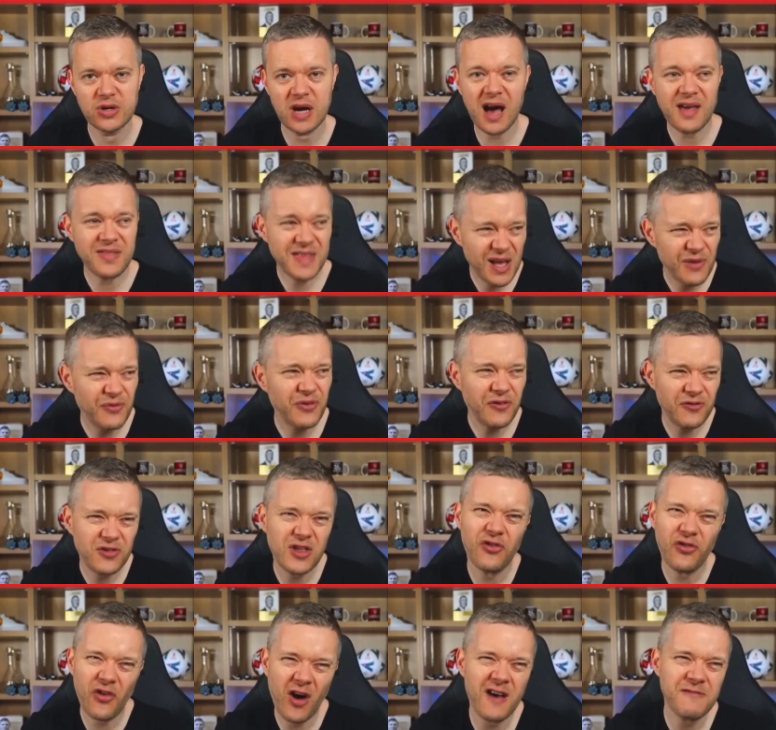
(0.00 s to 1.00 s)
I think
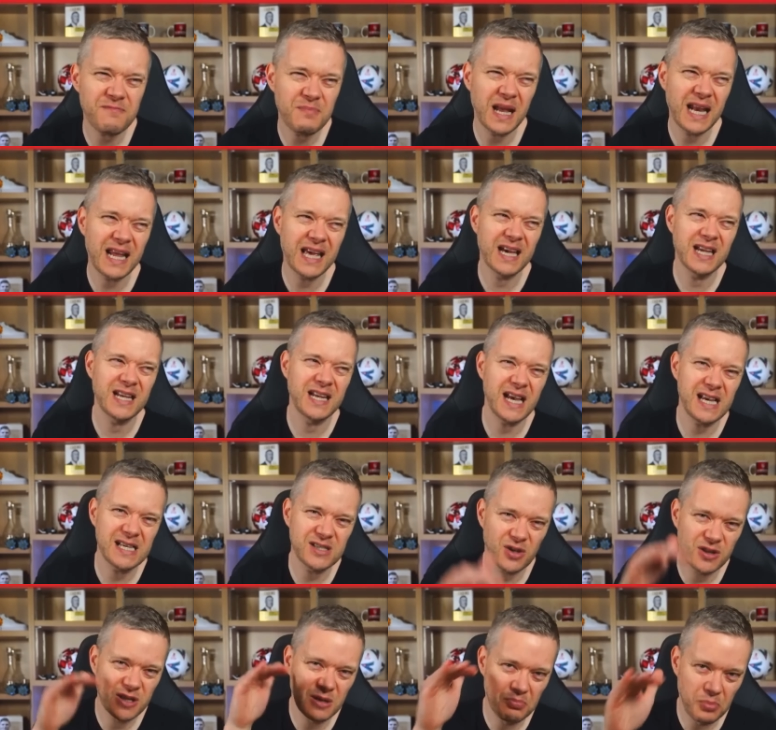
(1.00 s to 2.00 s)
55 million is
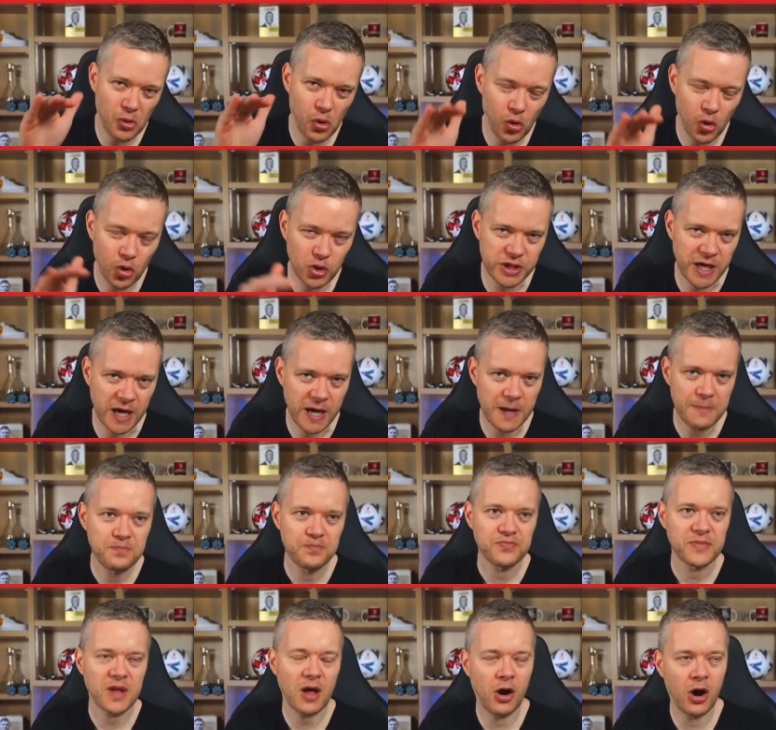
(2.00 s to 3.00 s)
on the border
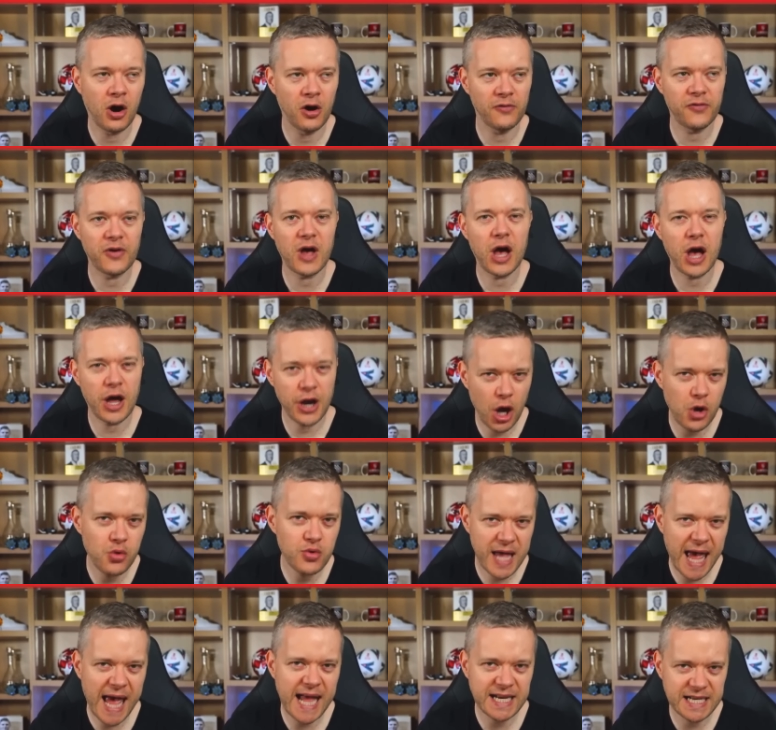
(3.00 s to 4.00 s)
of an
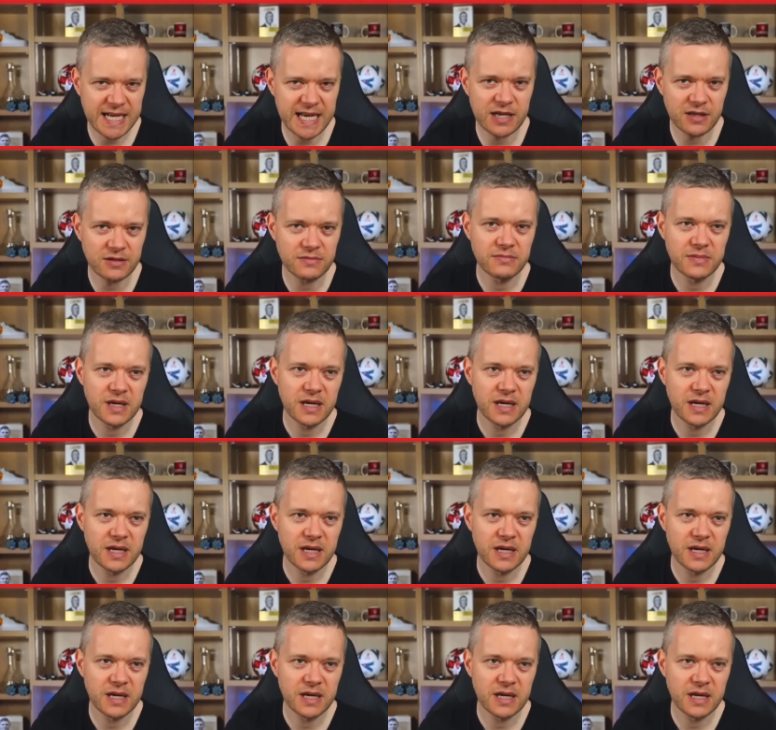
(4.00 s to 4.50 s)
okay deal.